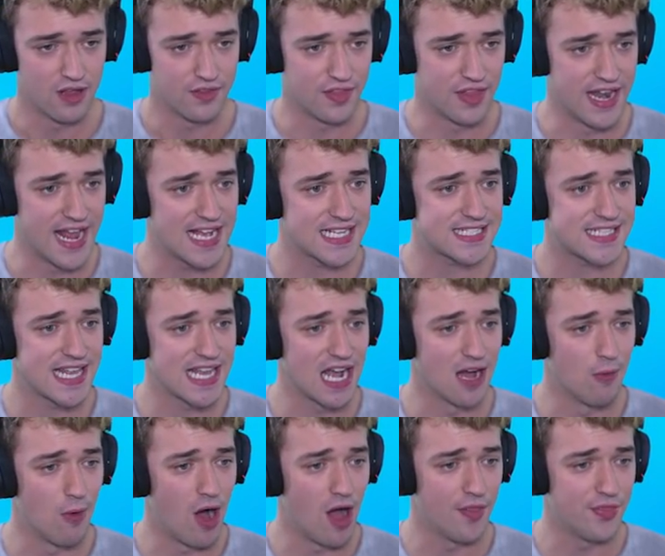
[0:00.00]
The next thing
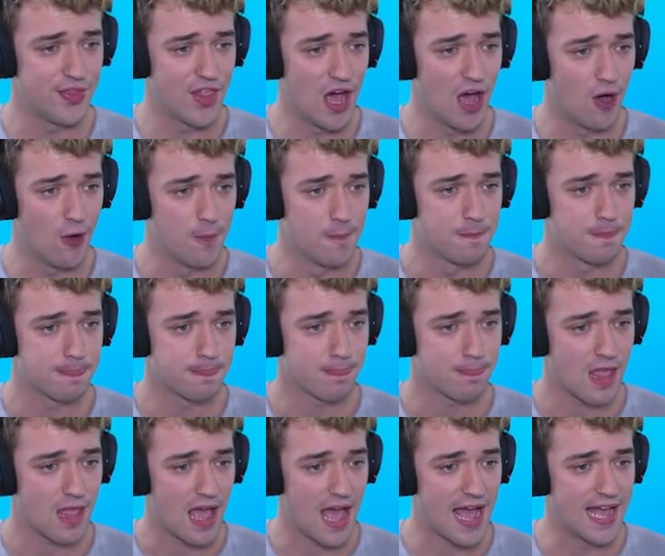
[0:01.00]
I want, though,
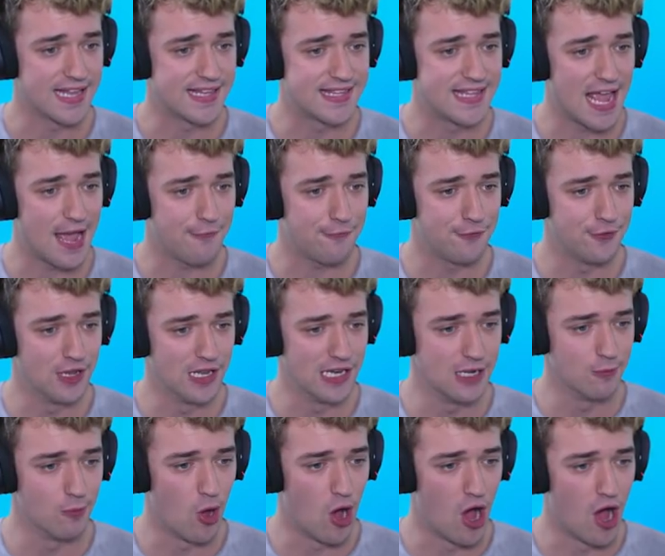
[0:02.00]
I
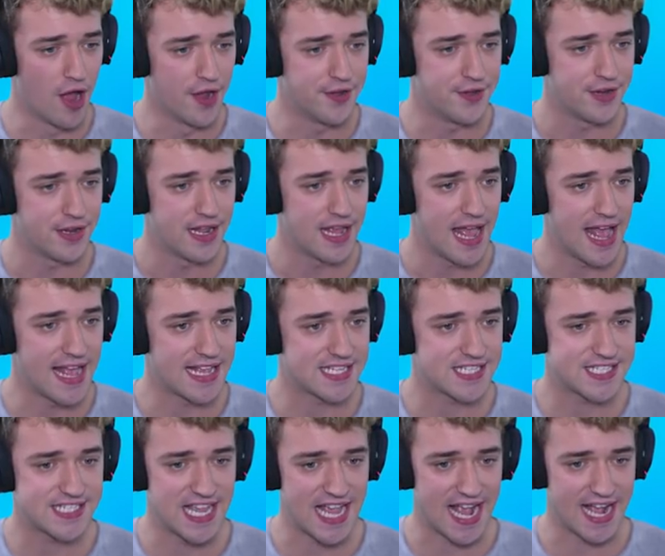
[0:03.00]
definitely want a
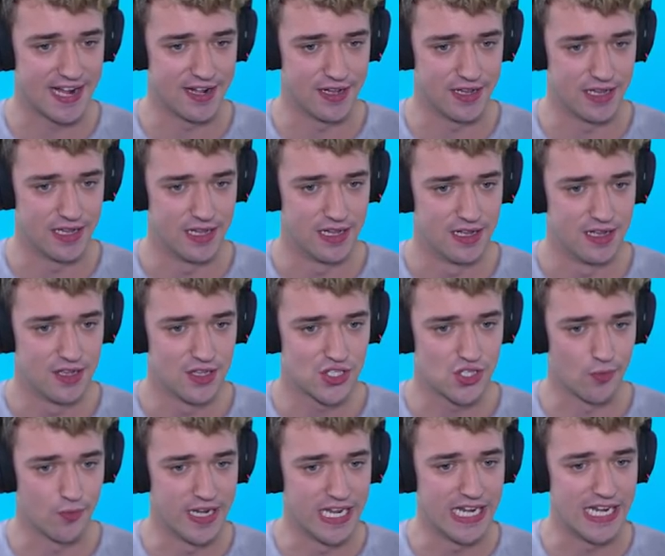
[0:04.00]
sail.
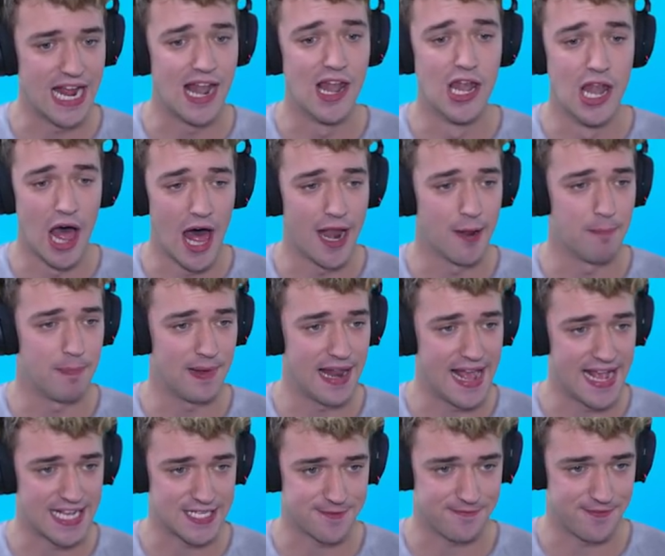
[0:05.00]
So we need a lot of
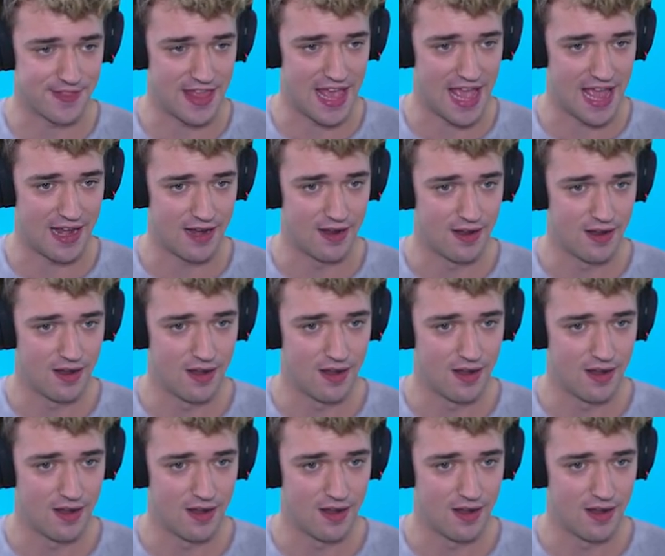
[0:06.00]
planks for that.